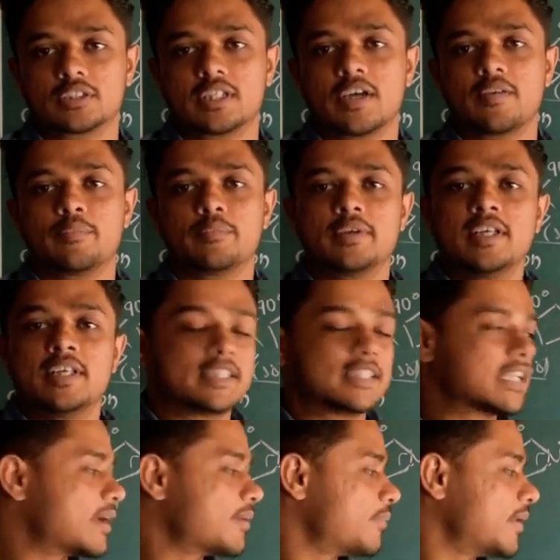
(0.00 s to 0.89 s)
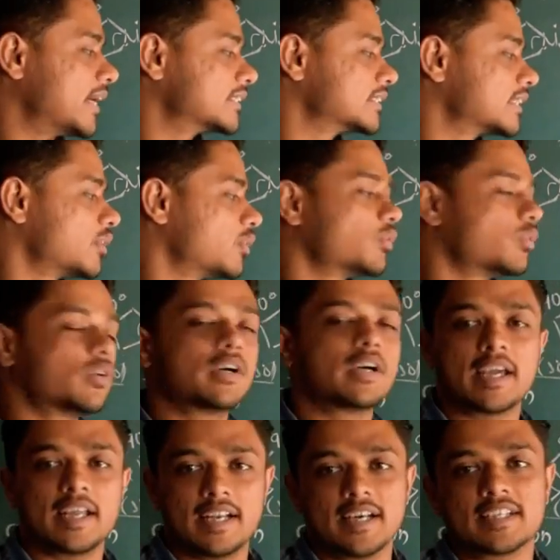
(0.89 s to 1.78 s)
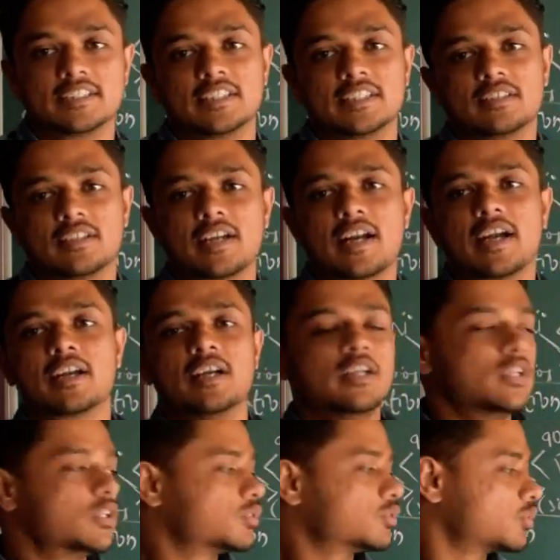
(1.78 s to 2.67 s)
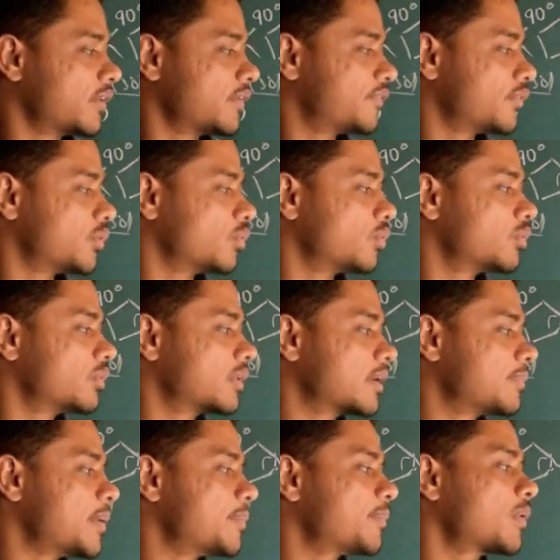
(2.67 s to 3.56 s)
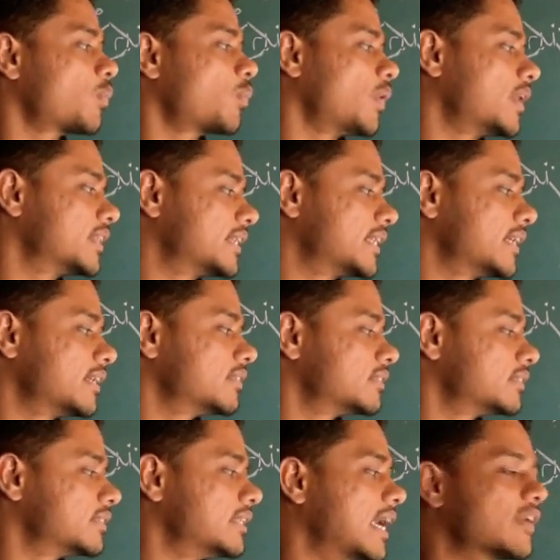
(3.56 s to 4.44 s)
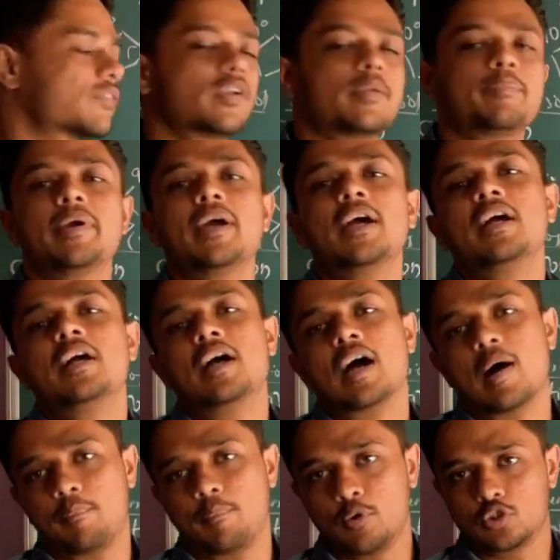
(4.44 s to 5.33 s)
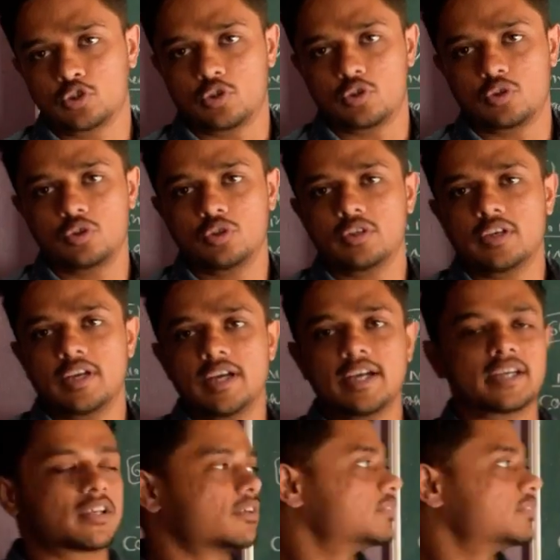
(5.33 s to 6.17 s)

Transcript: they ask you energy, right? So if you remember one thing, that will be opposite to it,